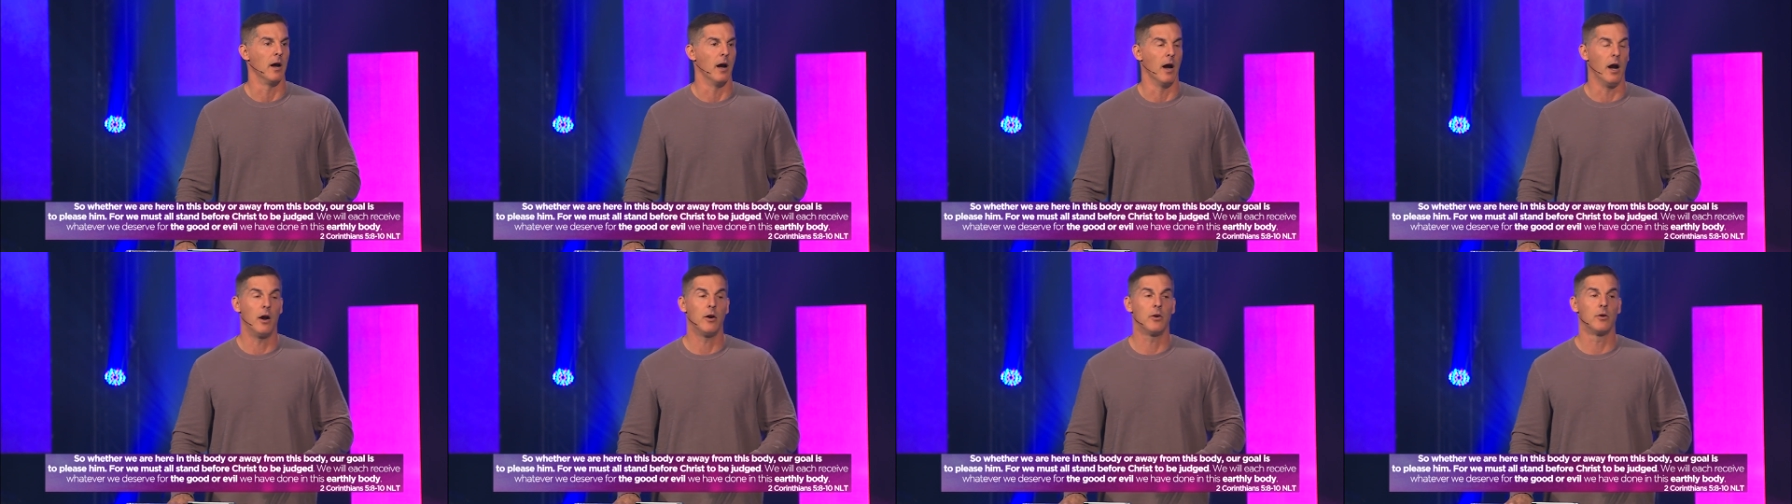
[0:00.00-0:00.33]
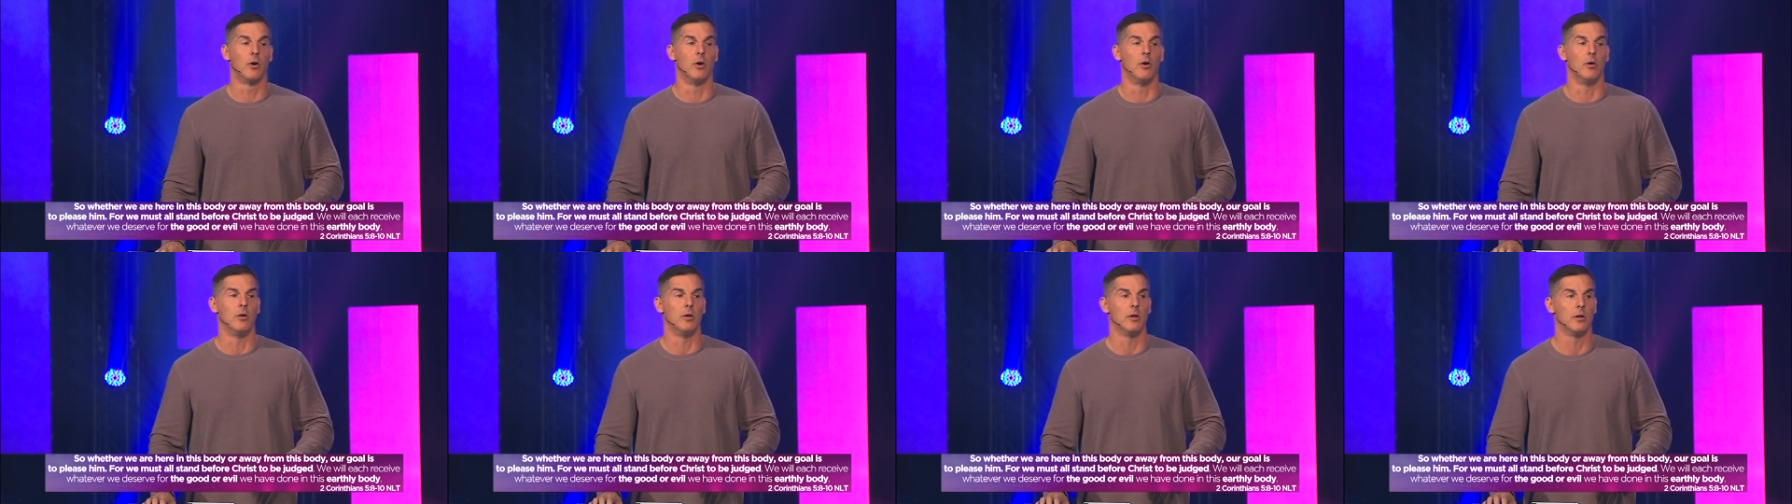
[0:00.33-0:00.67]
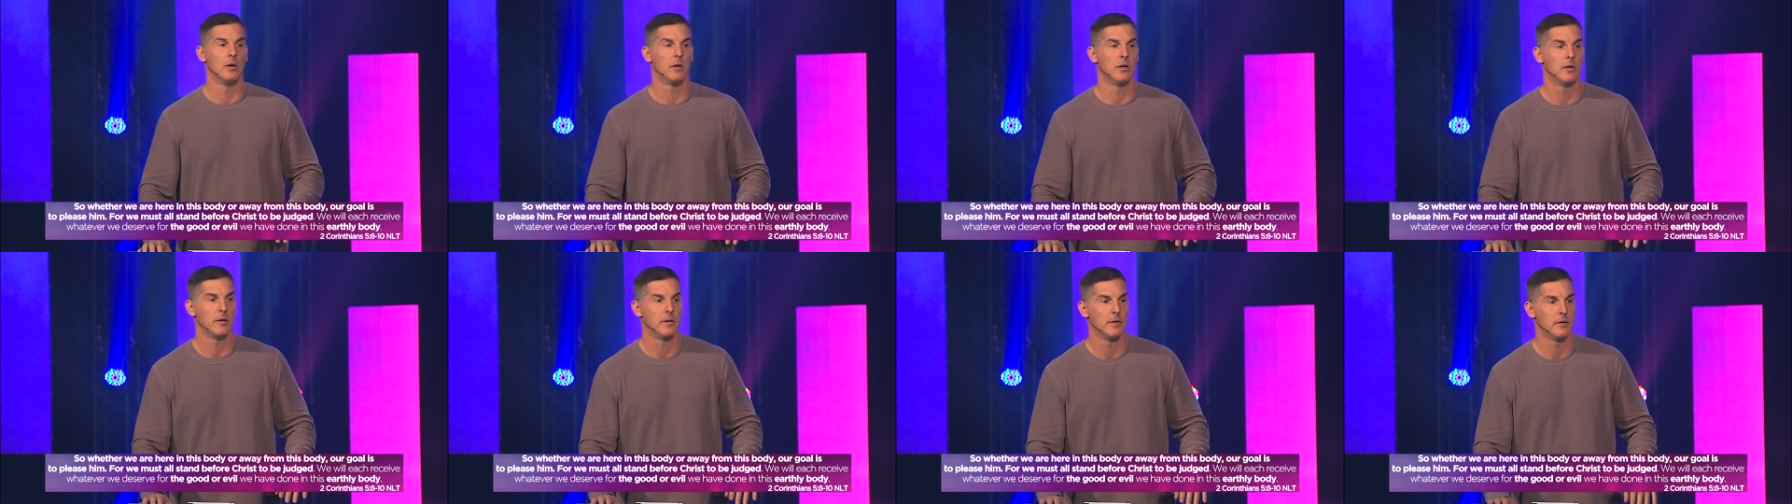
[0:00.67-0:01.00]
Our
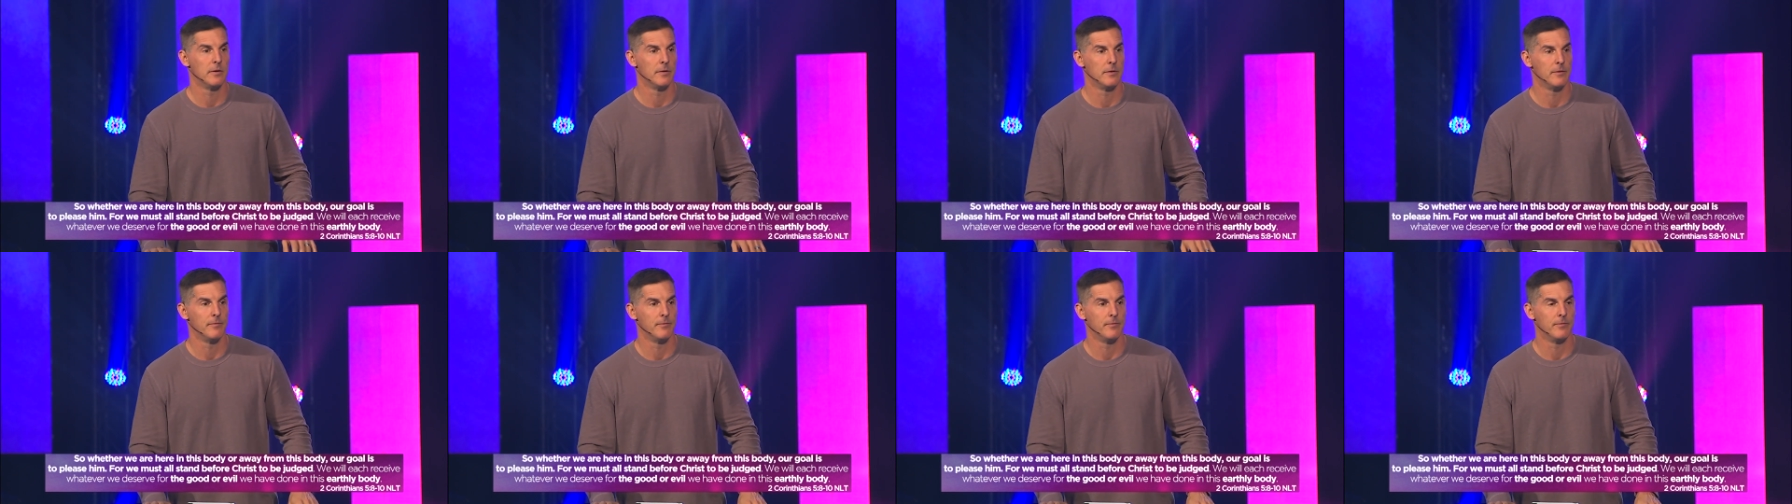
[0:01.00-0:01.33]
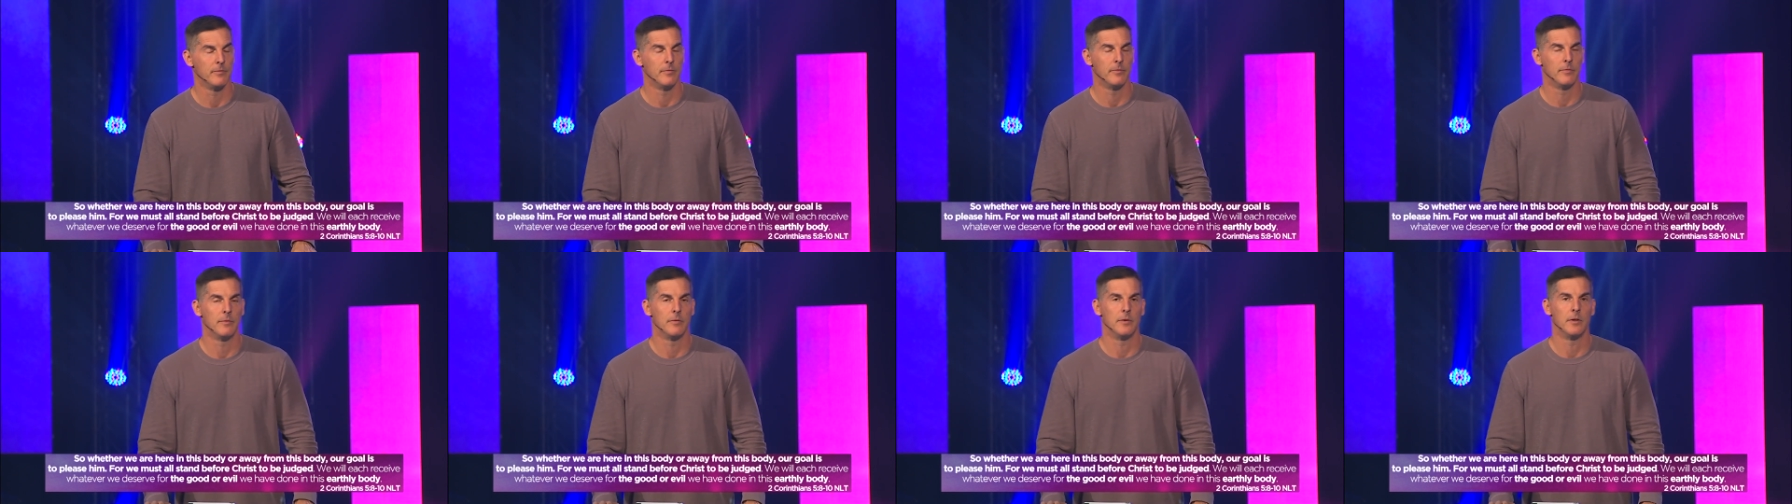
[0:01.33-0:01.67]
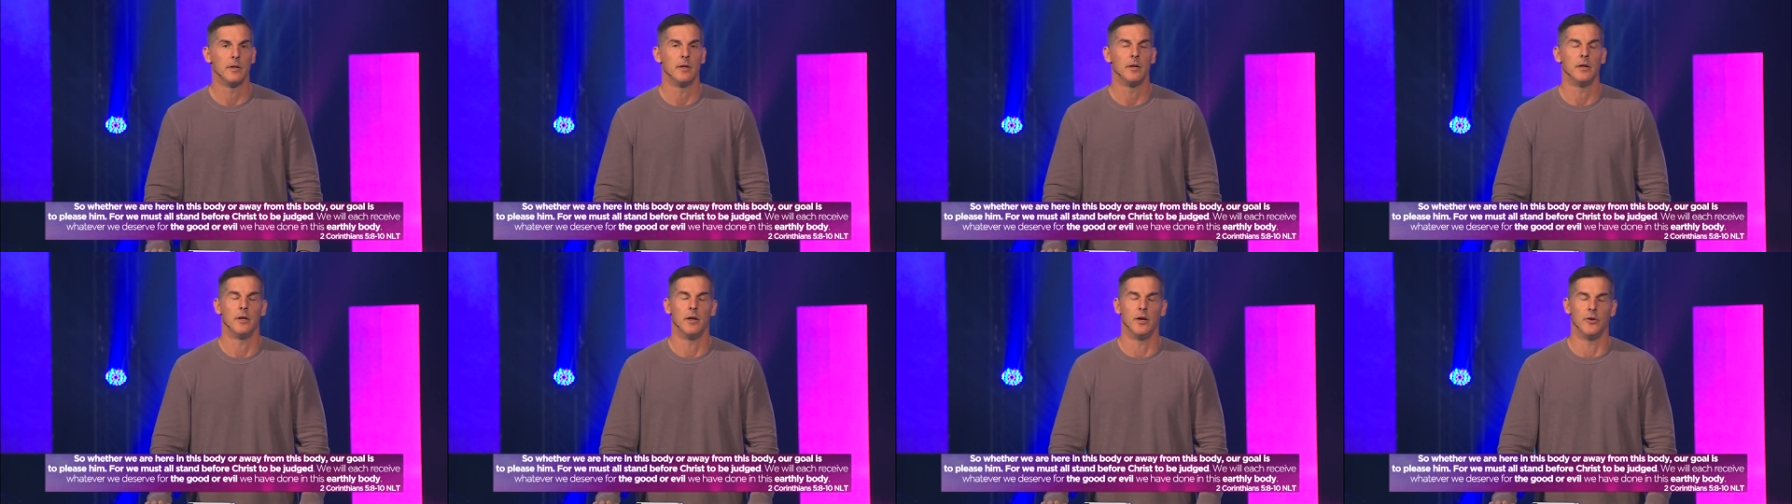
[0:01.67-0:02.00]
goal
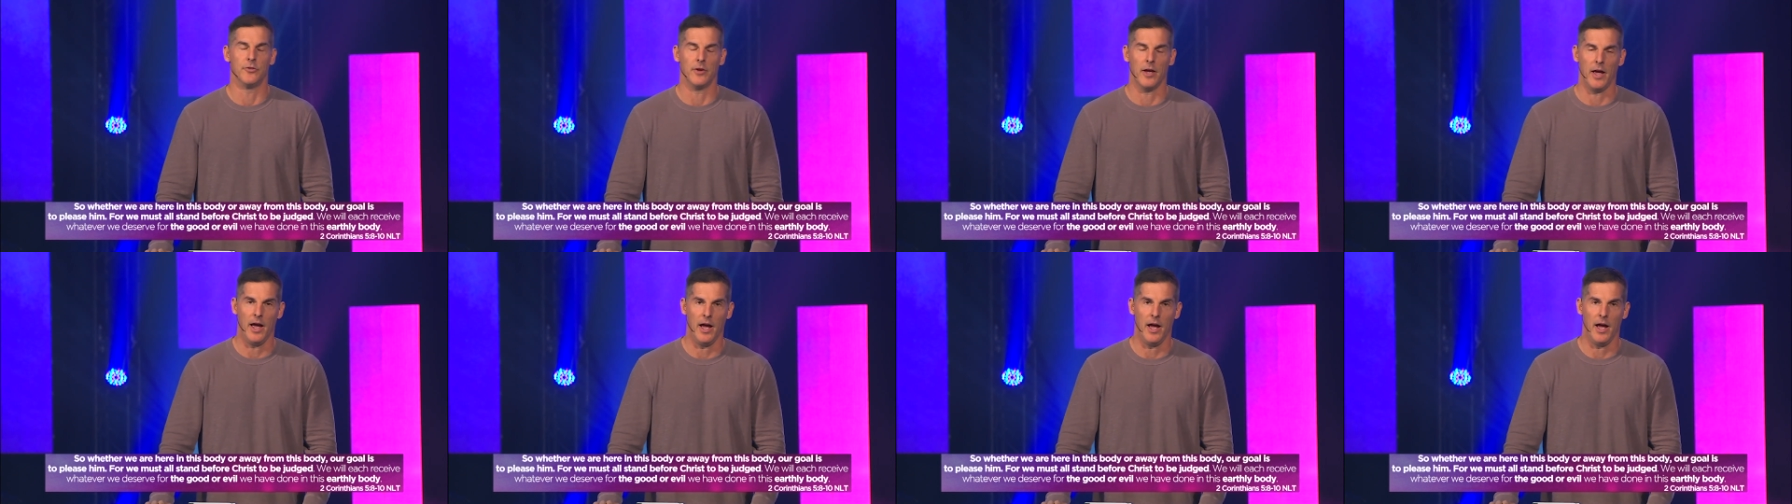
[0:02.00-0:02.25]
is a